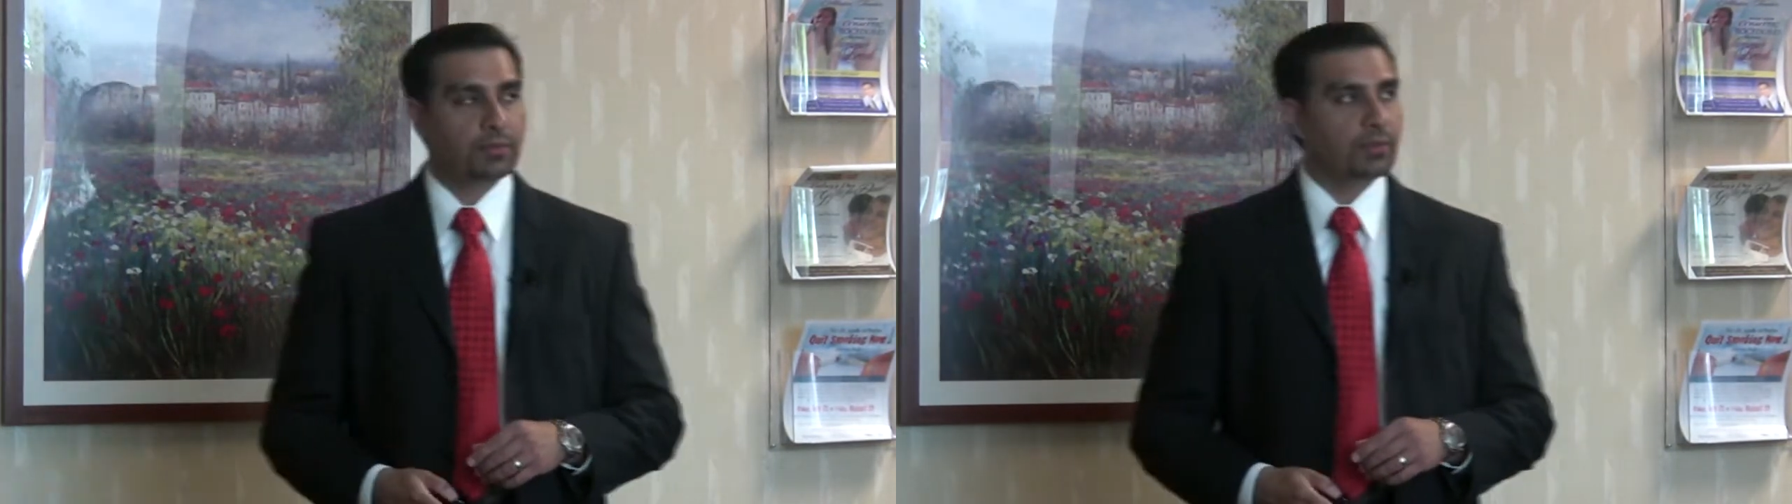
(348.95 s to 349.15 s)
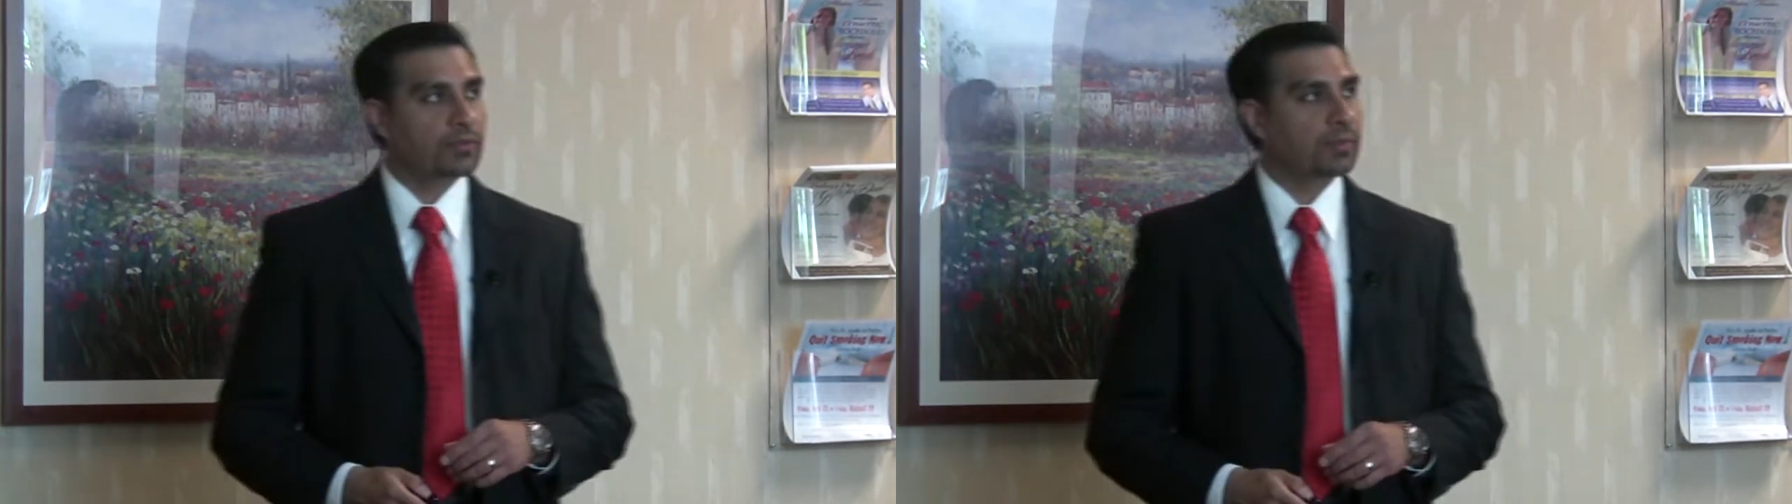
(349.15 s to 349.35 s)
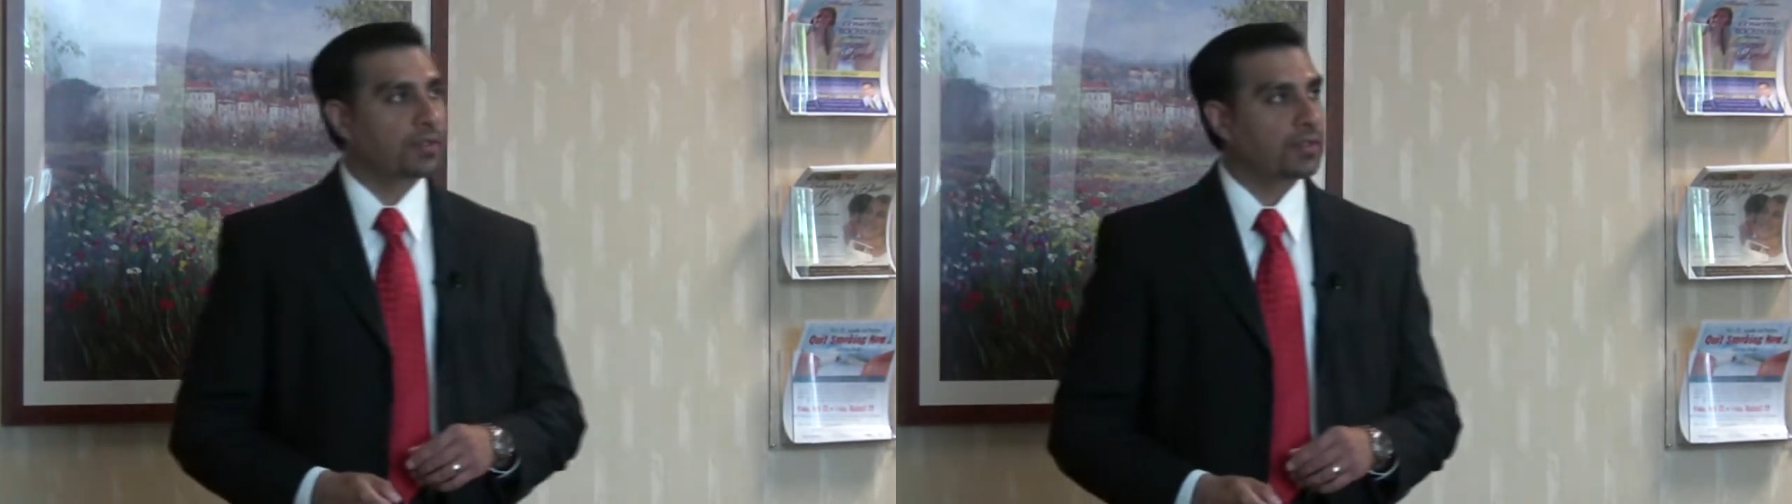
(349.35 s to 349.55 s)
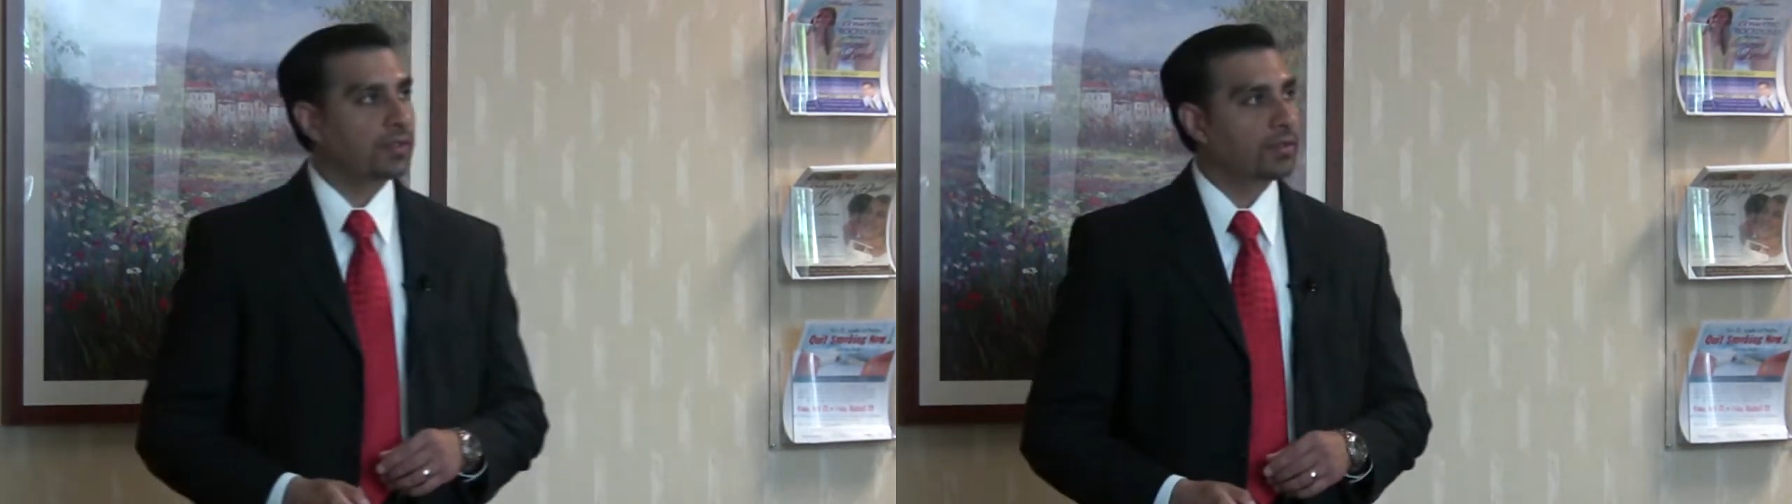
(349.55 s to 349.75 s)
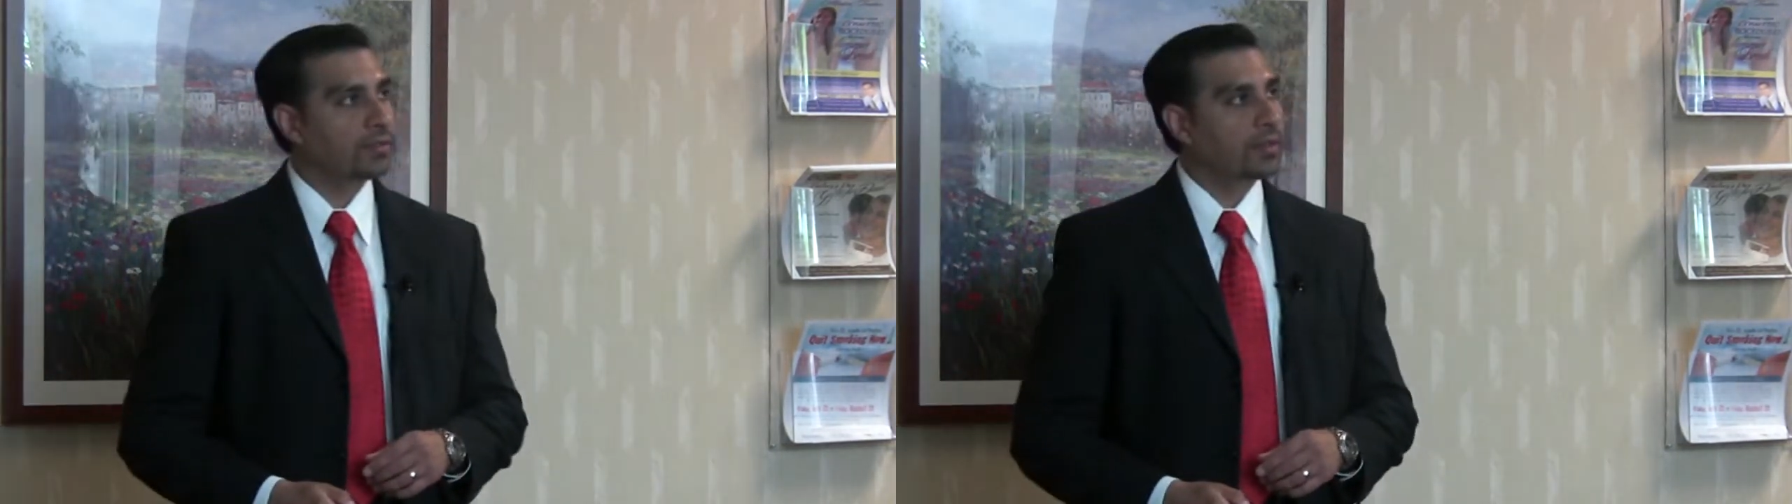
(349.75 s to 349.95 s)
improvement in
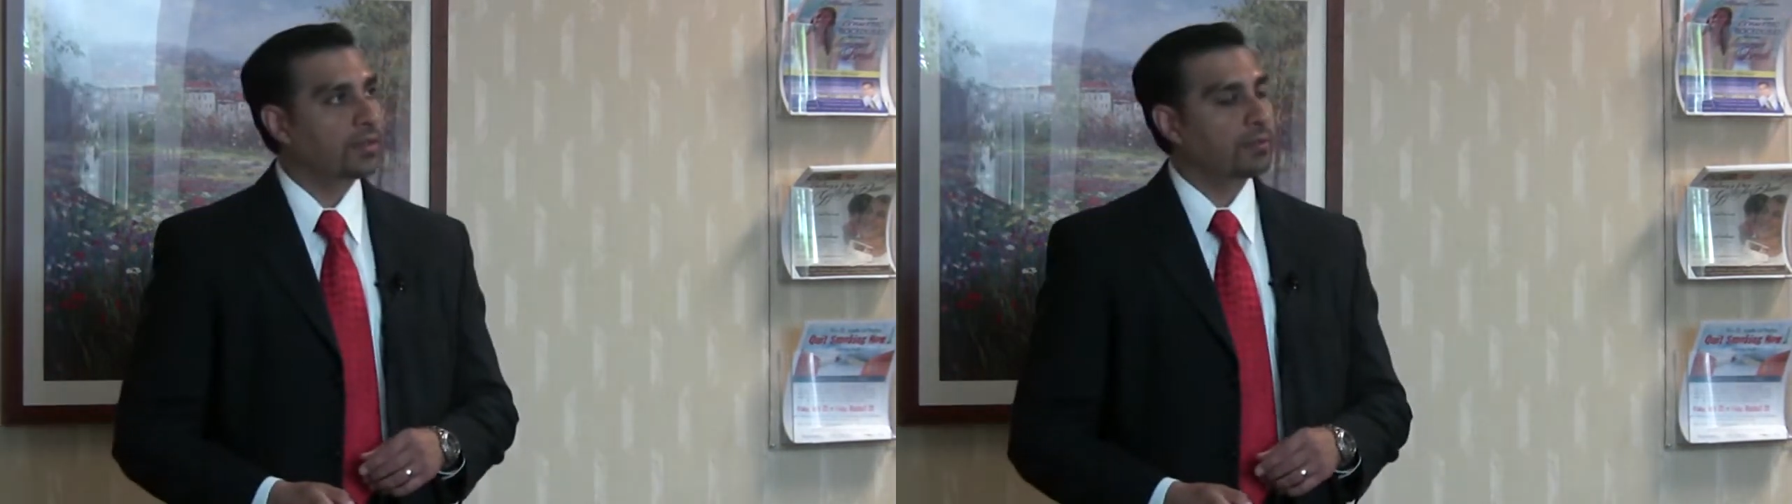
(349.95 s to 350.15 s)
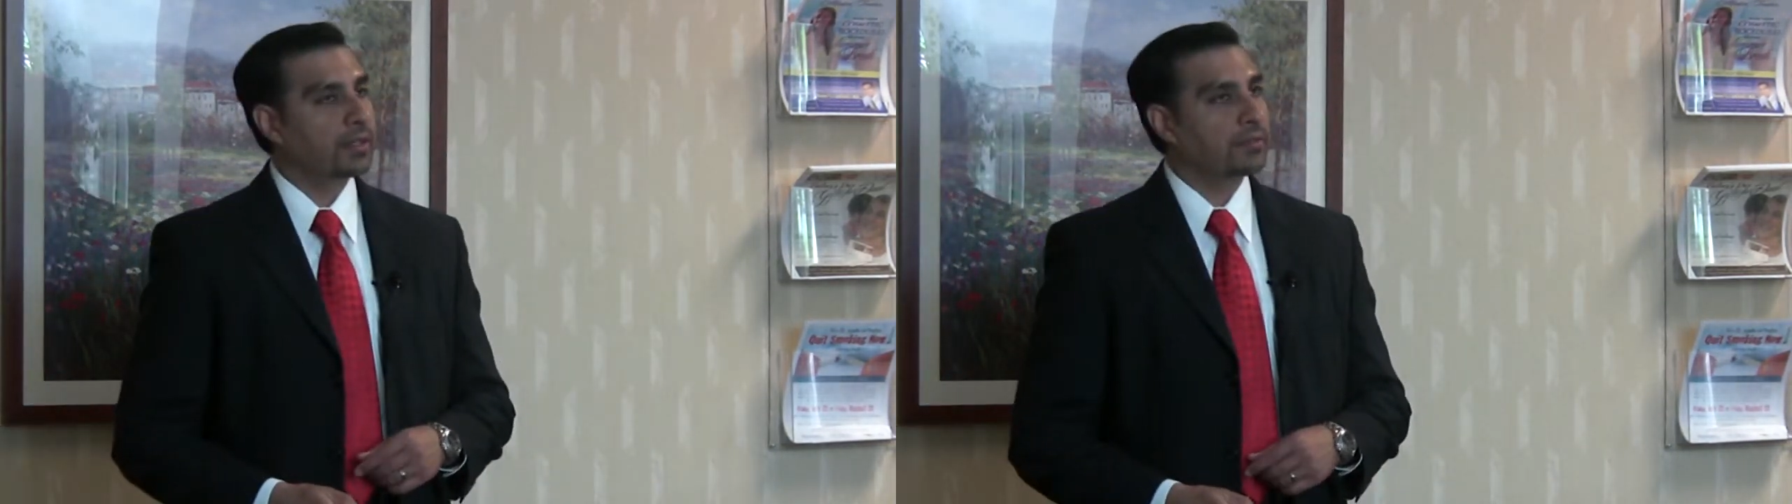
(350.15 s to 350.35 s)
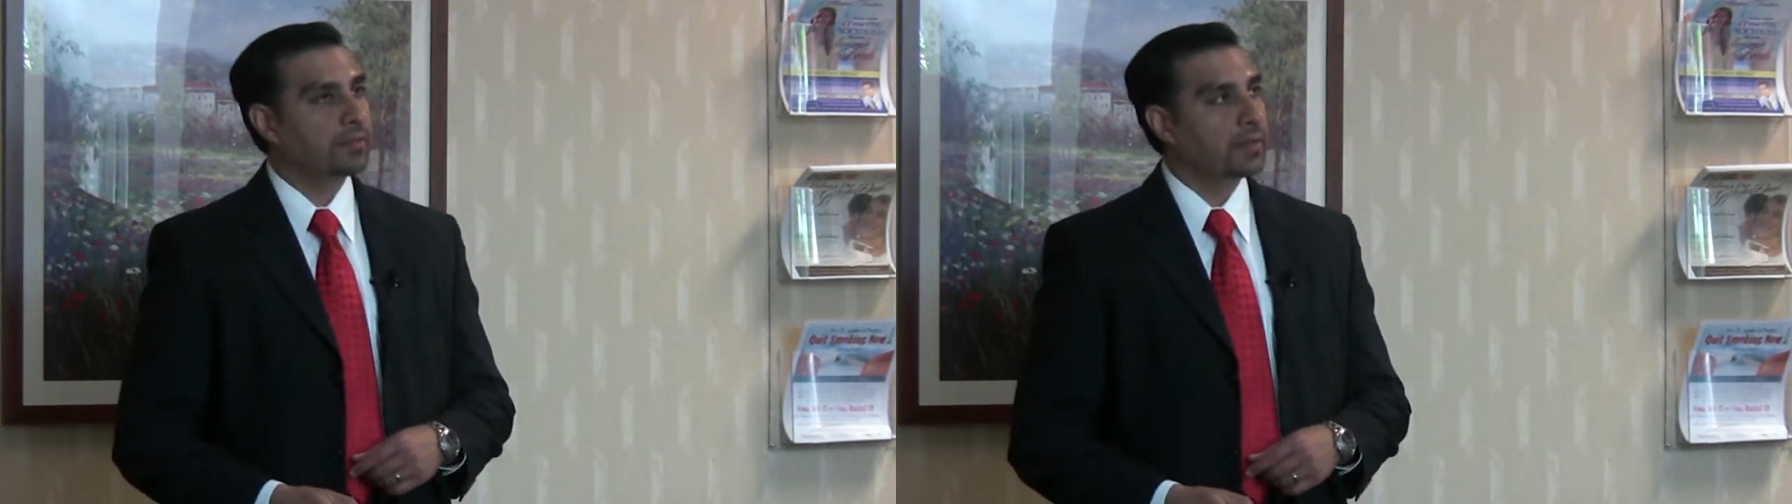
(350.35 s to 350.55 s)
the in the big